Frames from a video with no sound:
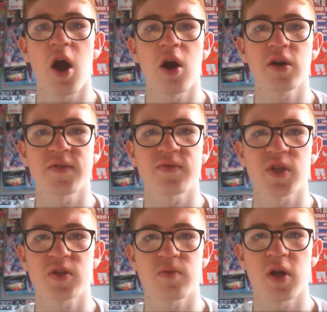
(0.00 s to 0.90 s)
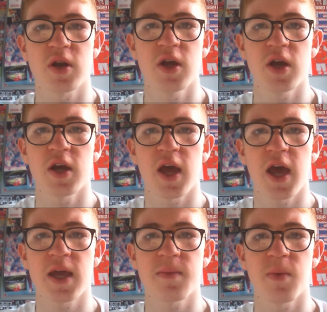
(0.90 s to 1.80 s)
I'll give this one an
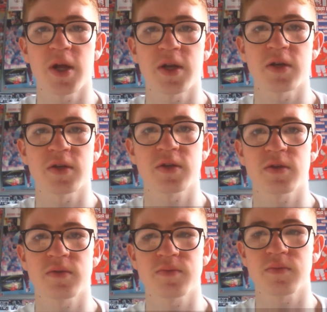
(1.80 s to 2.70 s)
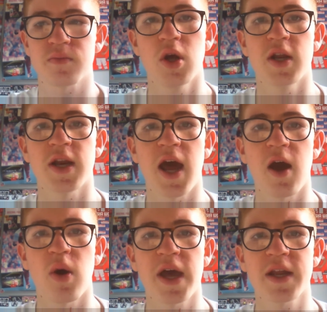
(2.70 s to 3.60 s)
A-.
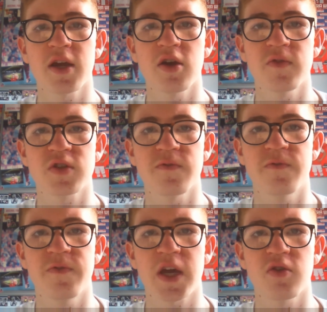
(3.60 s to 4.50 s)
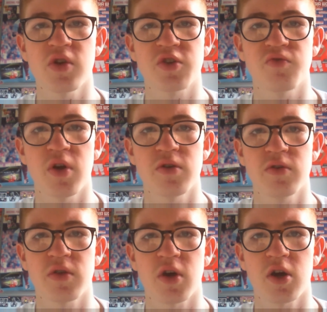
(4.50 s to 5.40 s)
Now, heading over to Vicarage
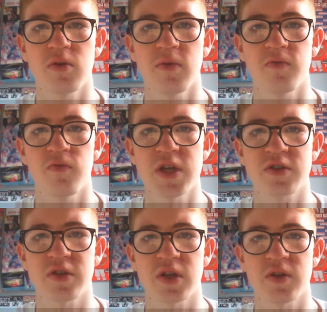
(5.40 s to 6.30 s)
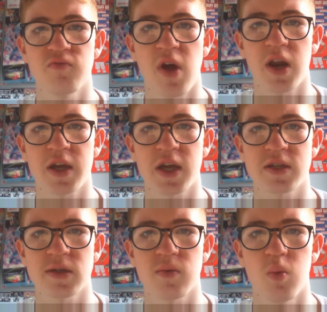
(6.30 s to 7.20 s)
Road, the home of recently
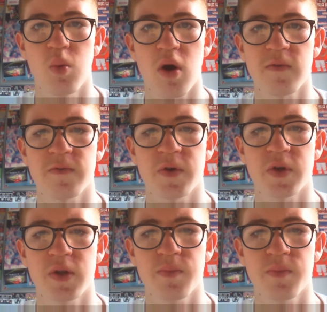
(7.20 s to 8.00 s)
relegated Watford.